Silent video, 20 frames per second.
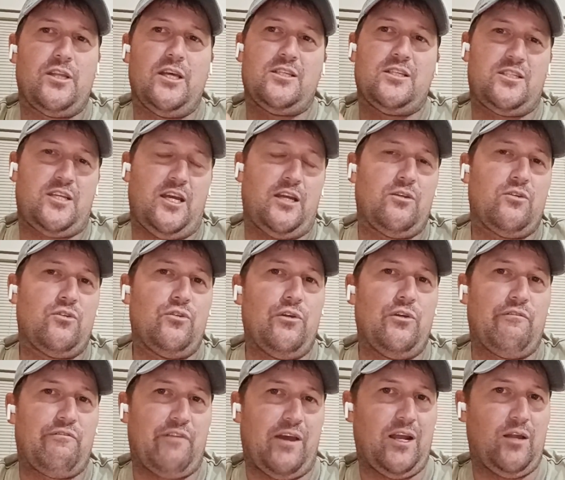There's 10
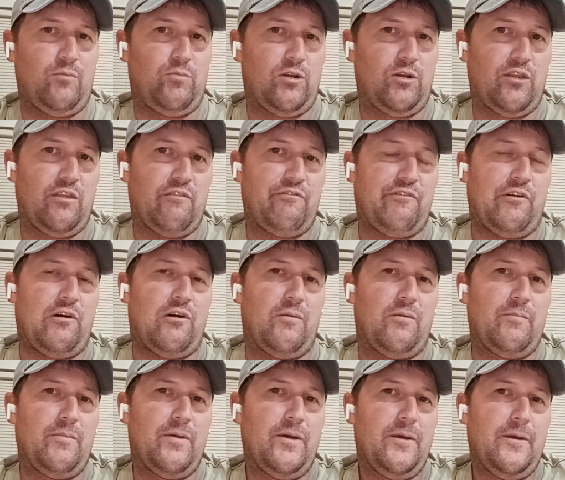kudu available on the
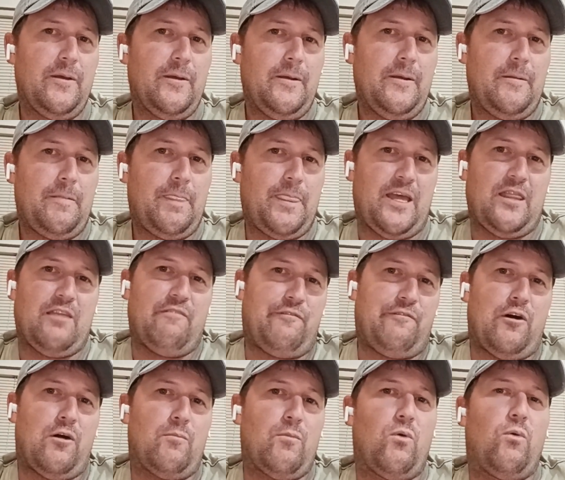farm, and the
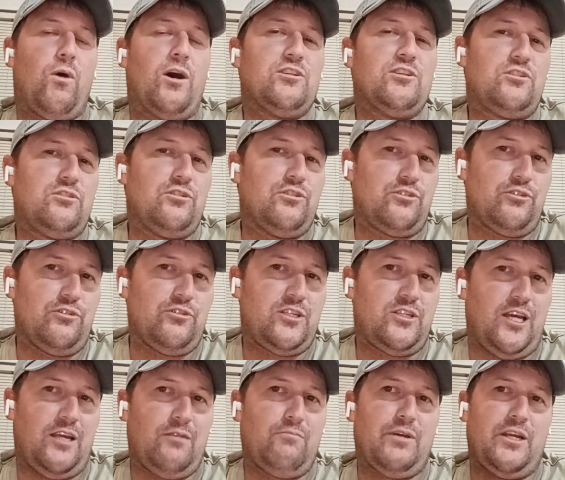farmer wants to
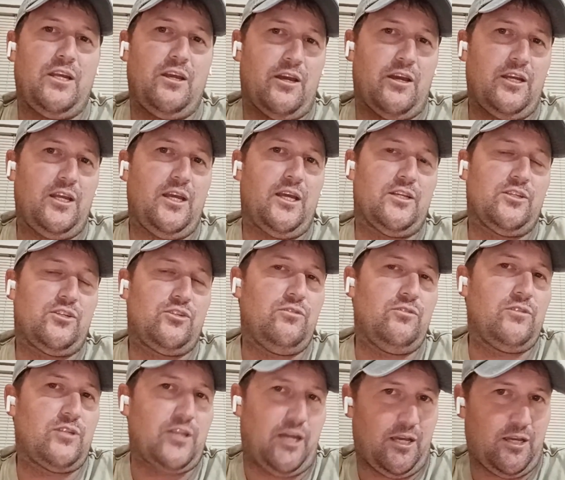shoot 10, but he only has
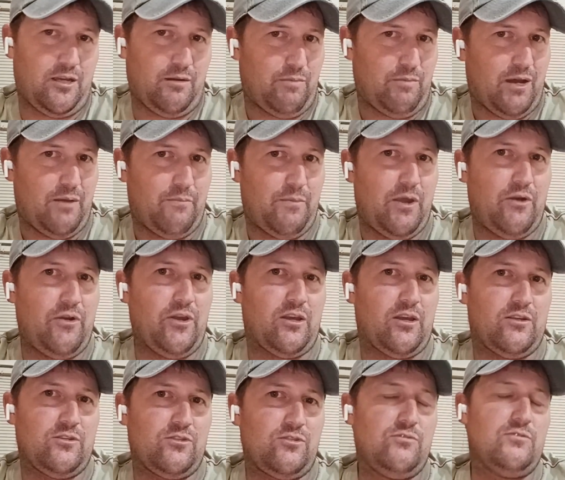2 taken by
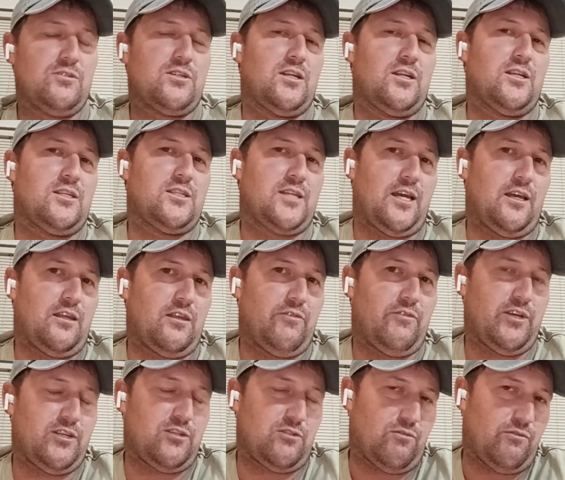Americans. Who's going to take the
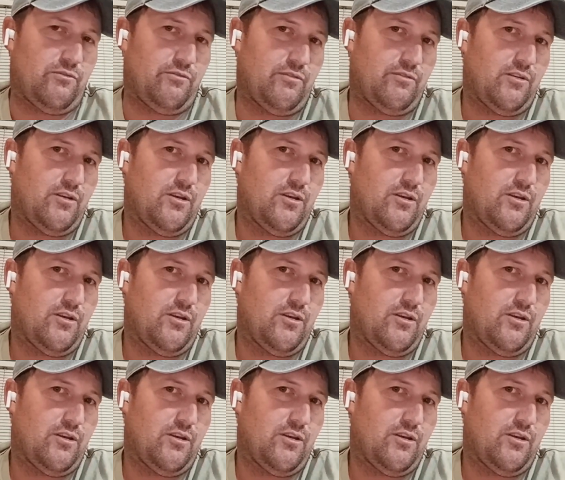rest off?